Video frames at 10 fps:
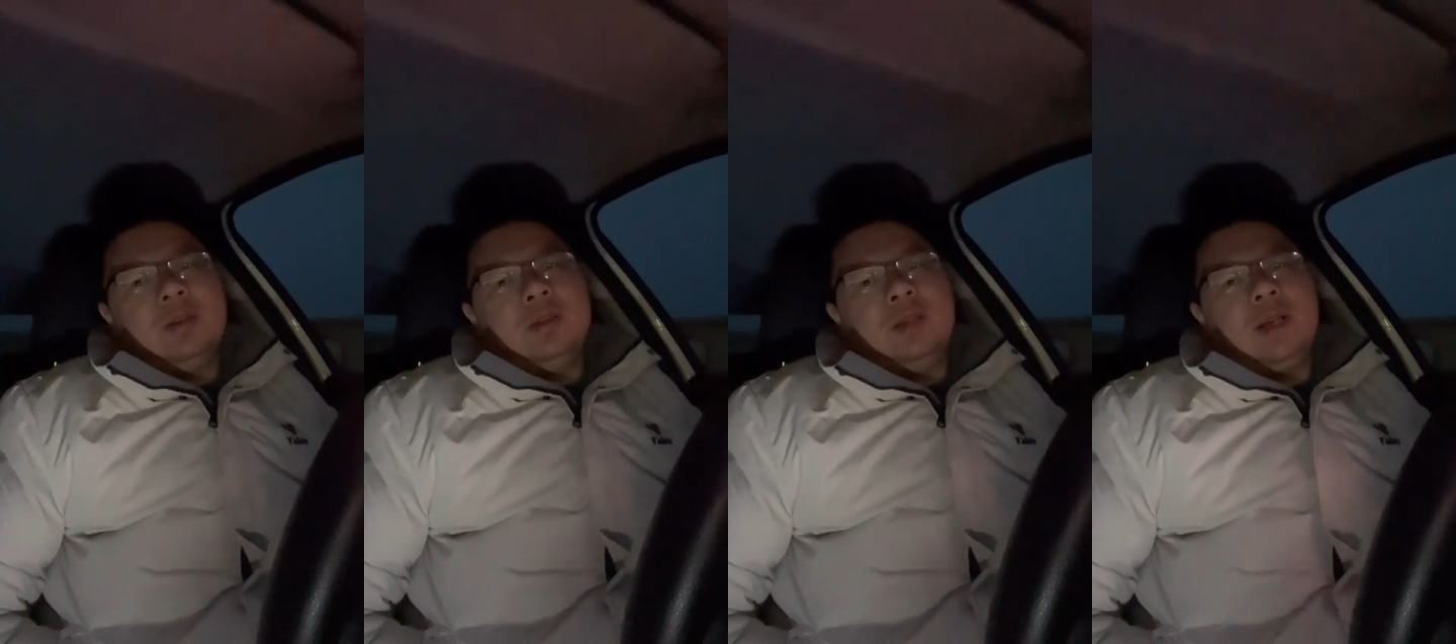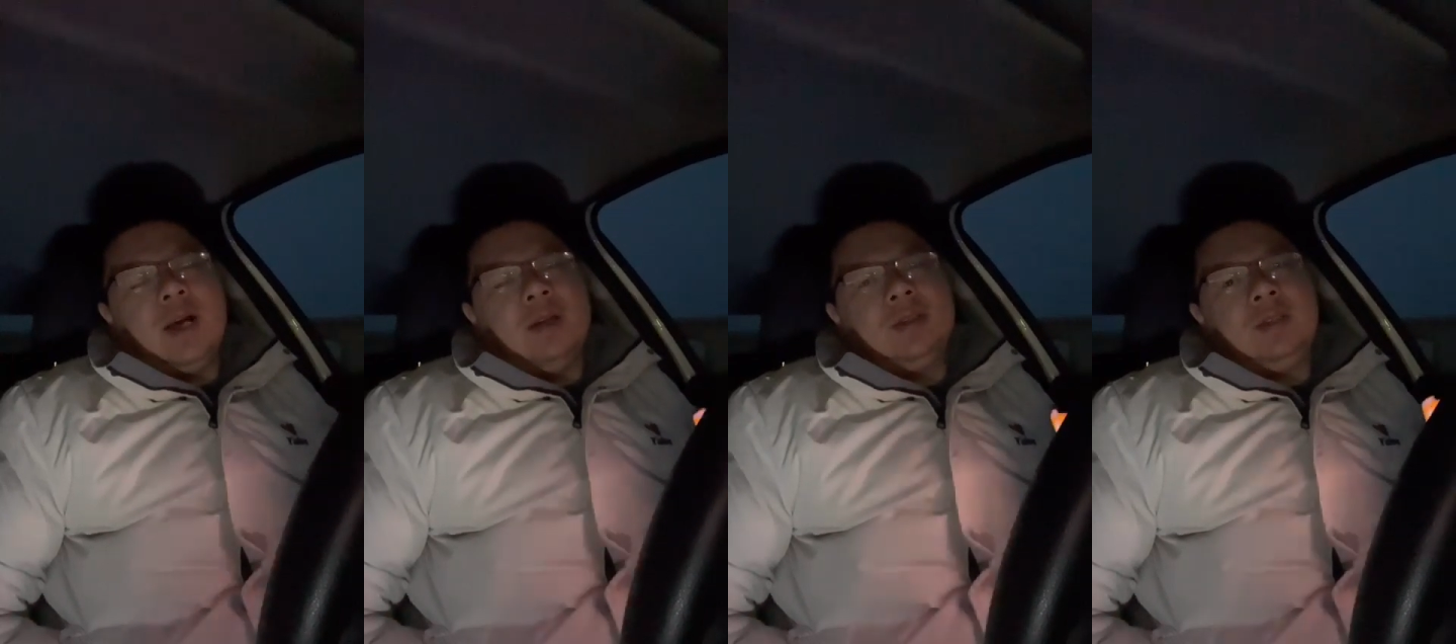they
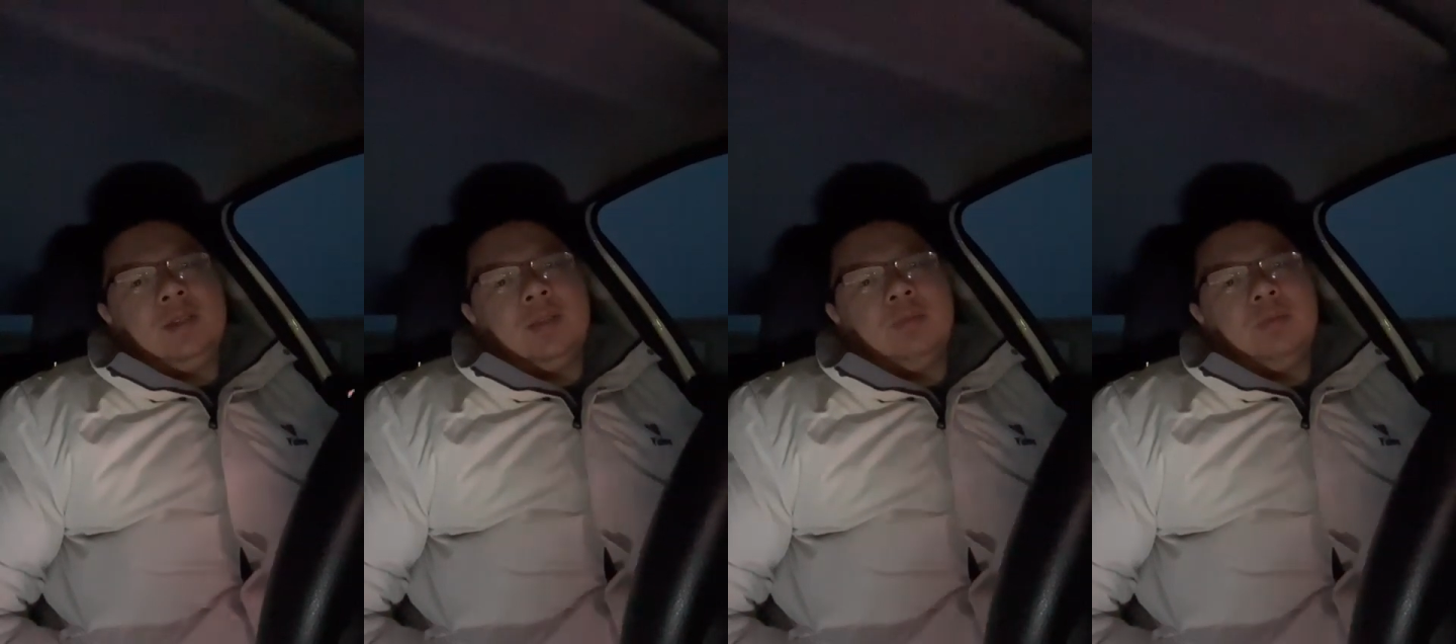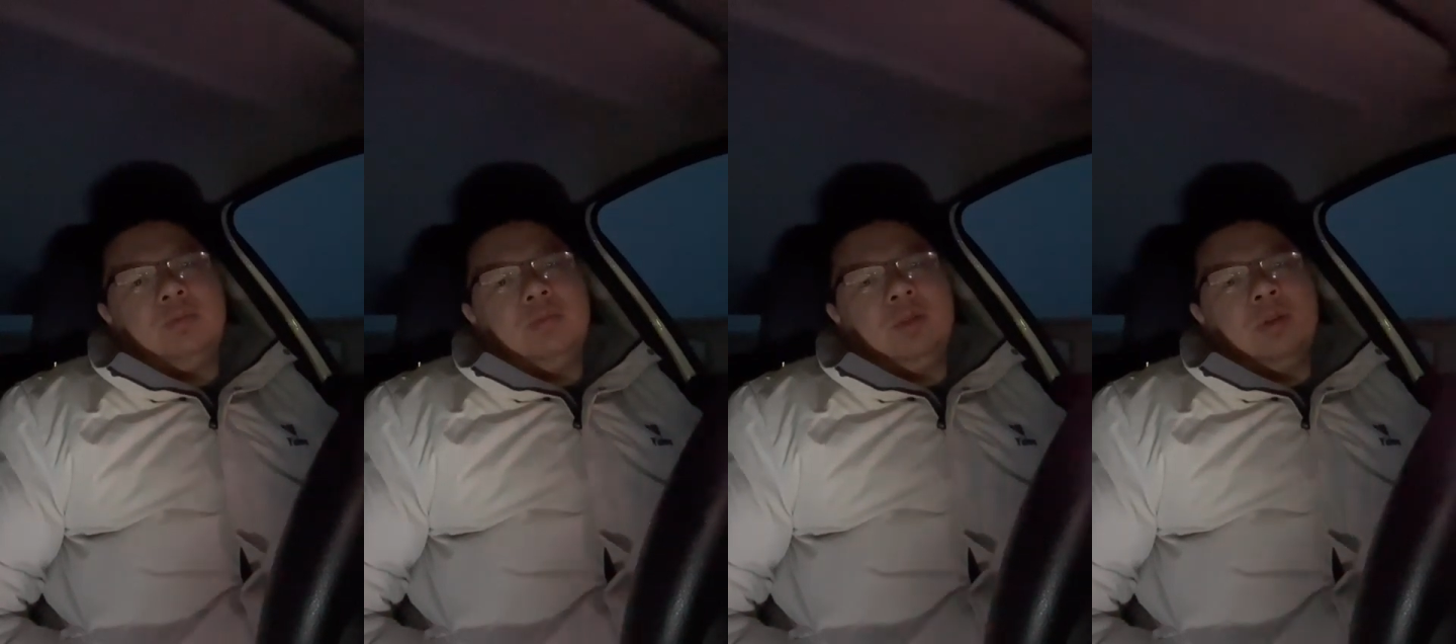can seek
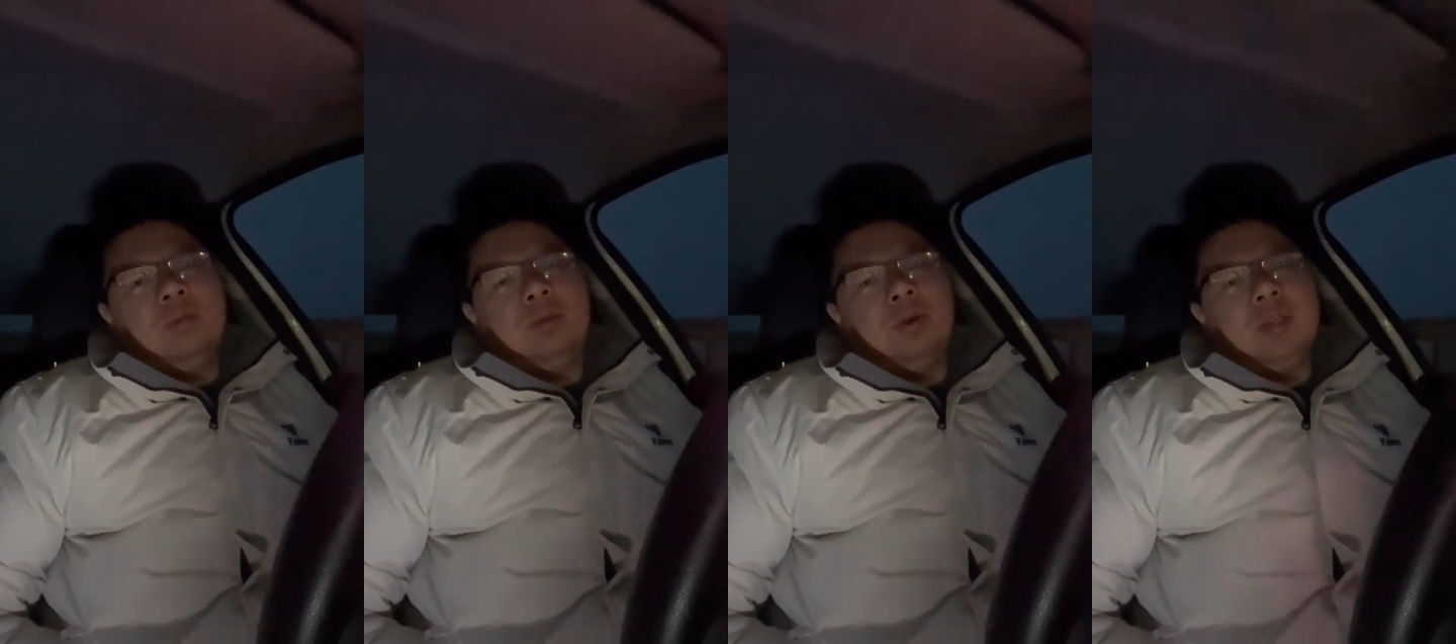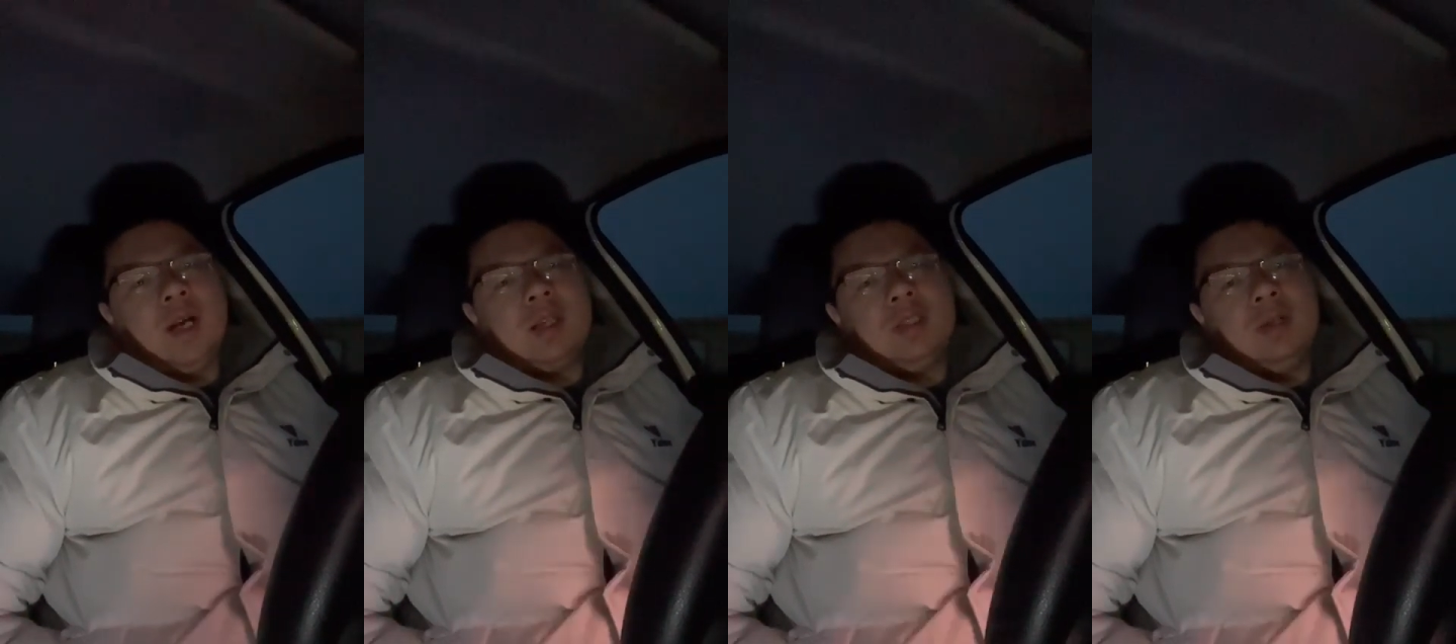you know
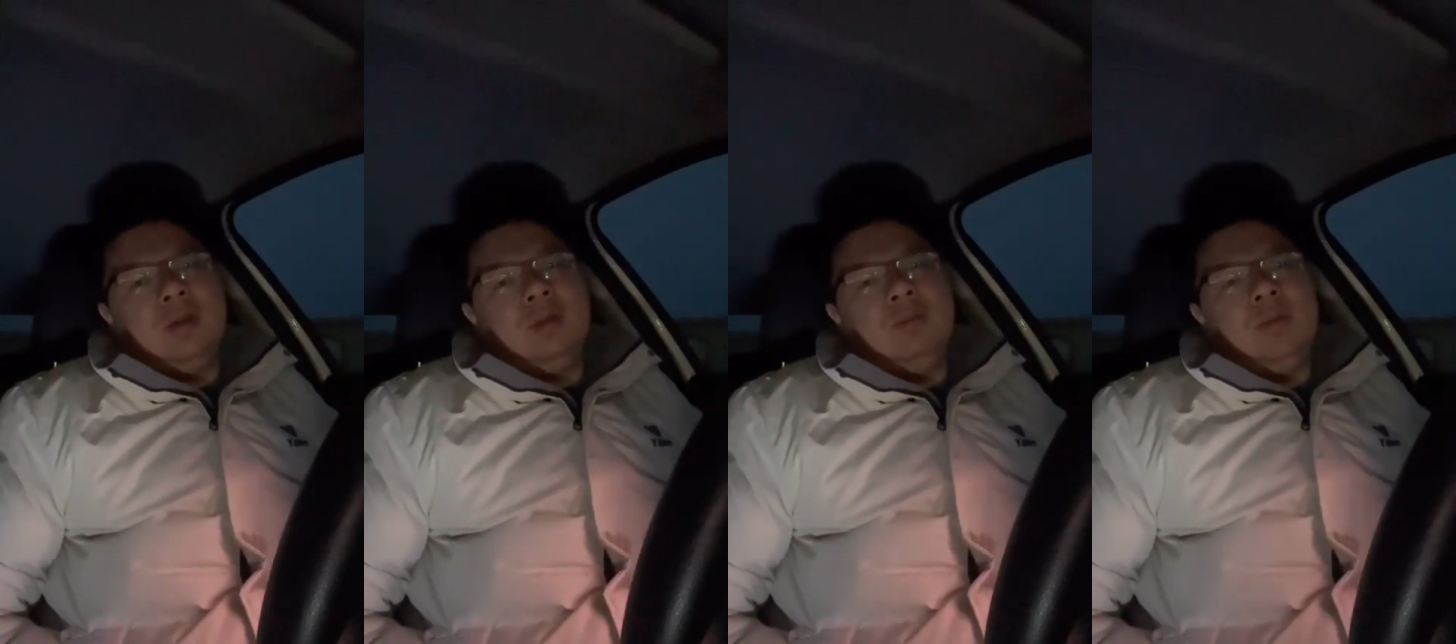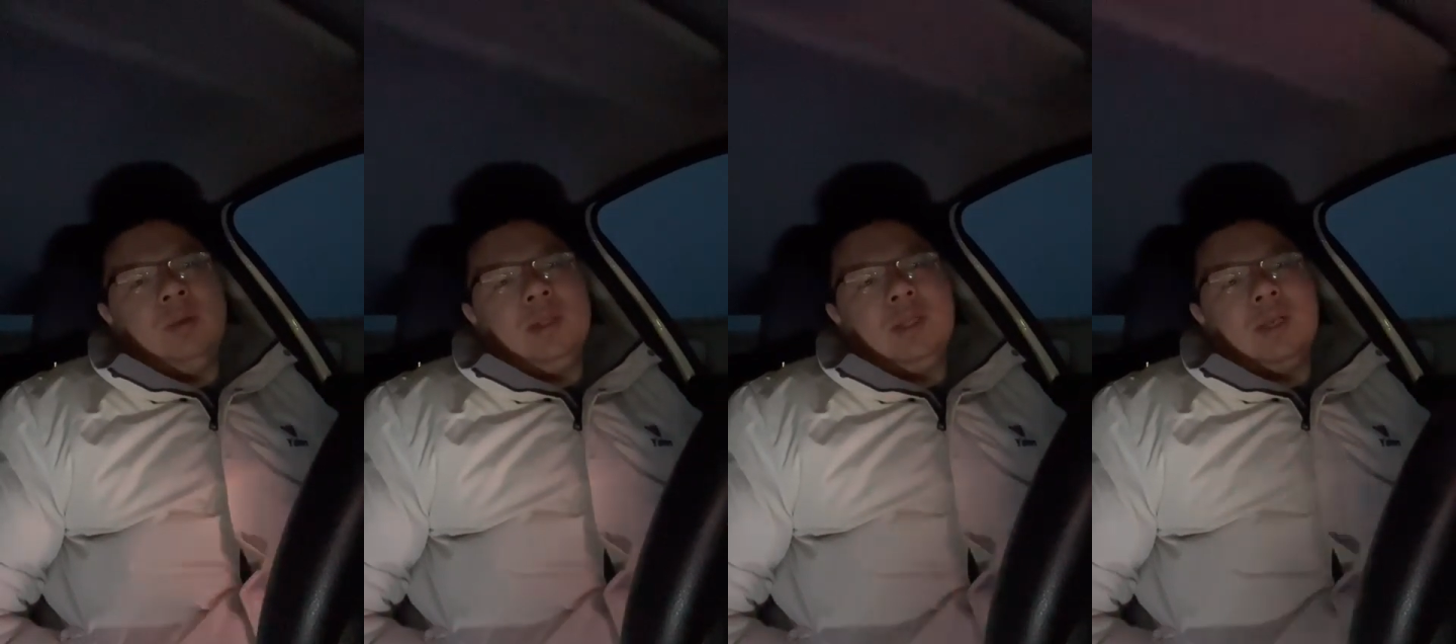protection.
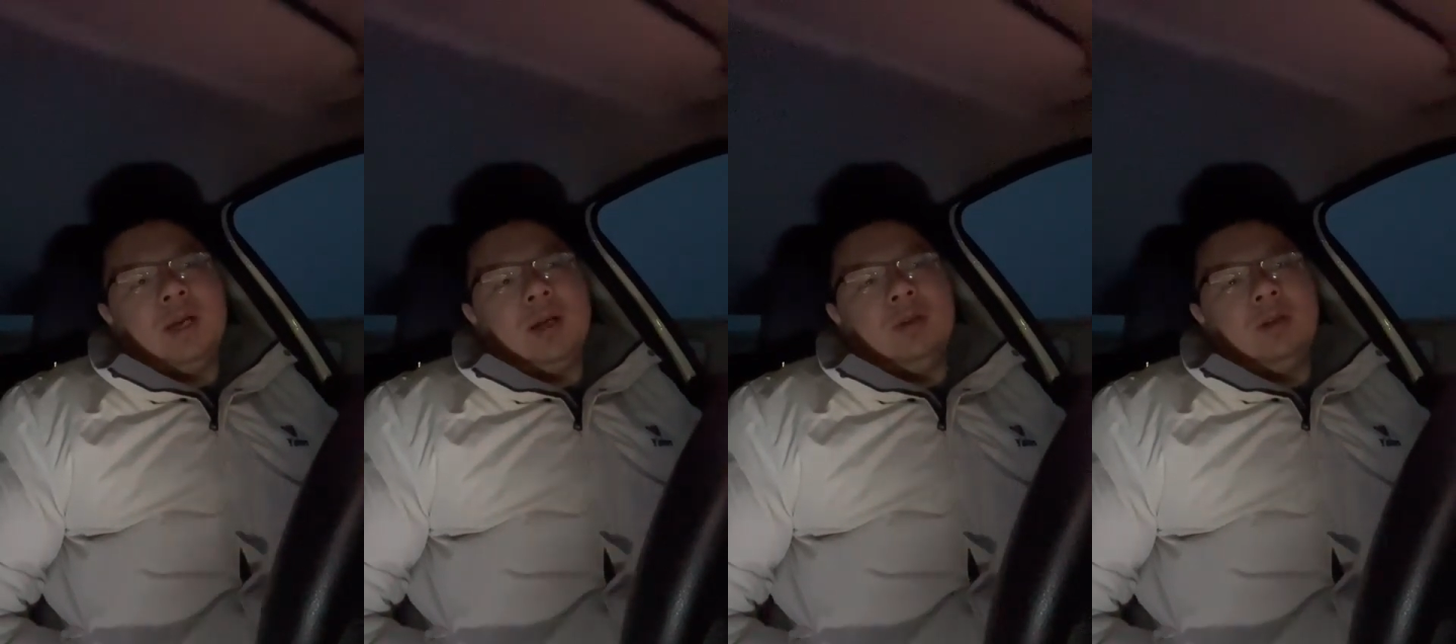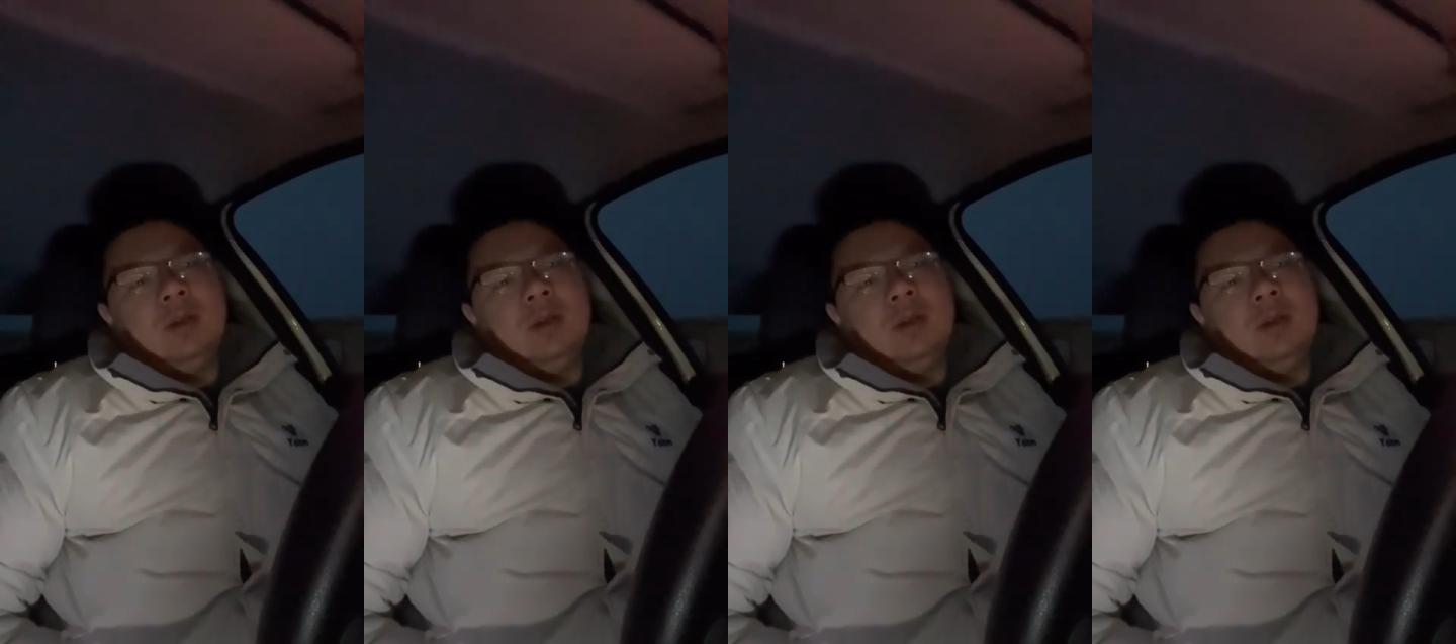Maybe they can